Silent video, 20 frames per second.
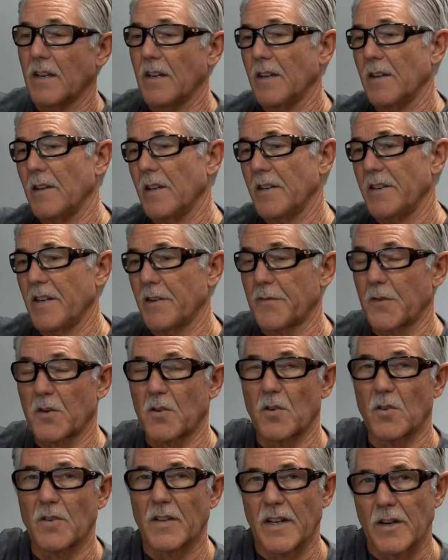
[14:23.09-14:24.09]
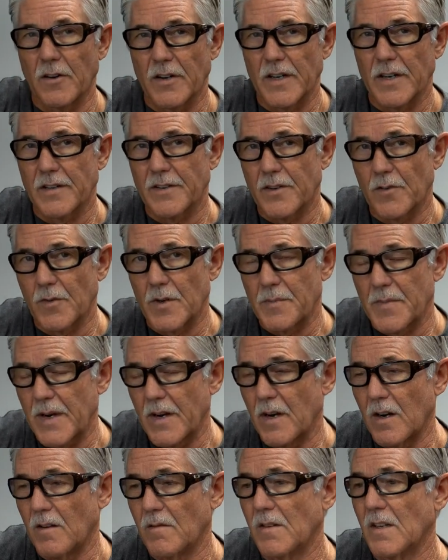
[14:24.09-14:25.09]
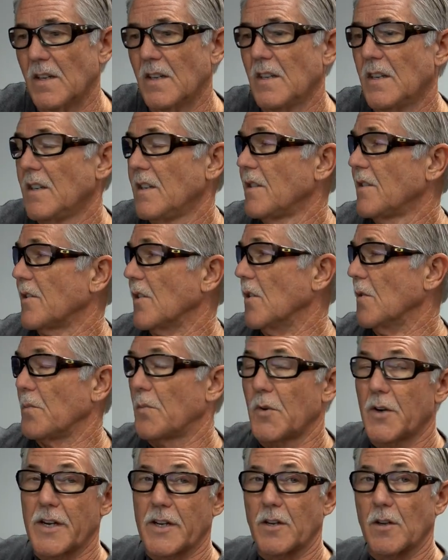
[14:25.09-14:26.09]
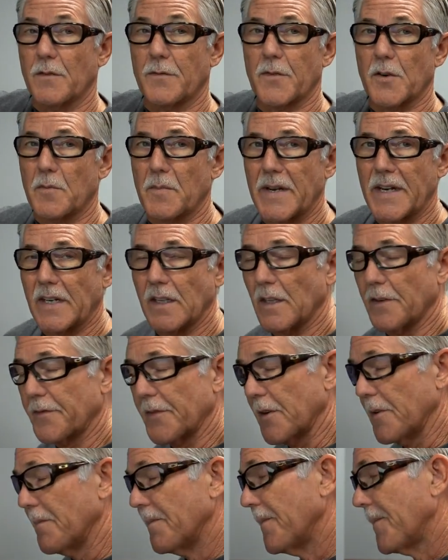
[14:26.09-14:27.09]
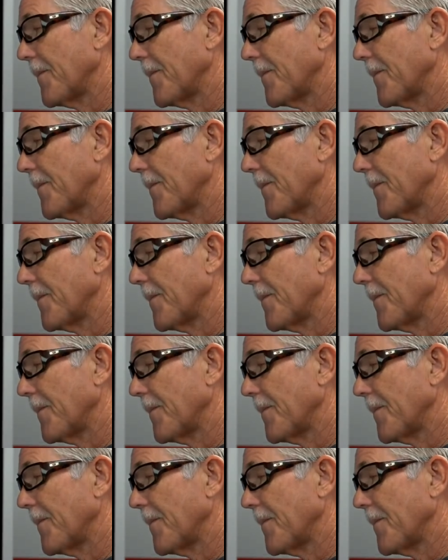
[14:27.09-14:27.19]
a difficult area to repair. So pretty good for a mini lifter.